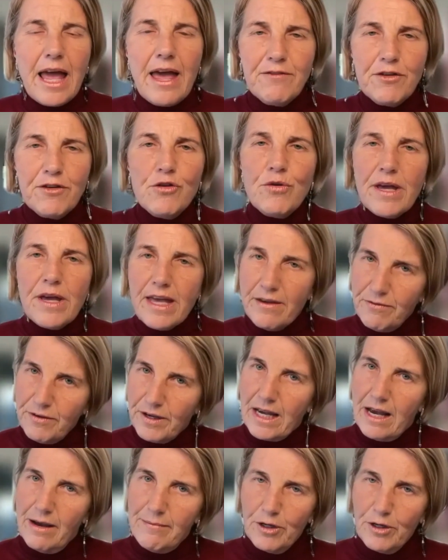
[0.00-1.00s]
Have you ever
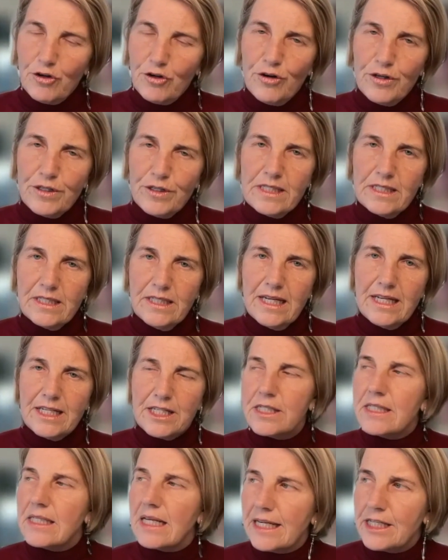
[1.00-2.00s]
come across
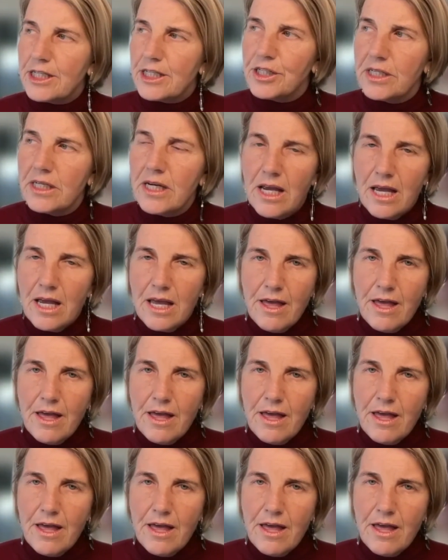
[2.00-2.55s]
legislation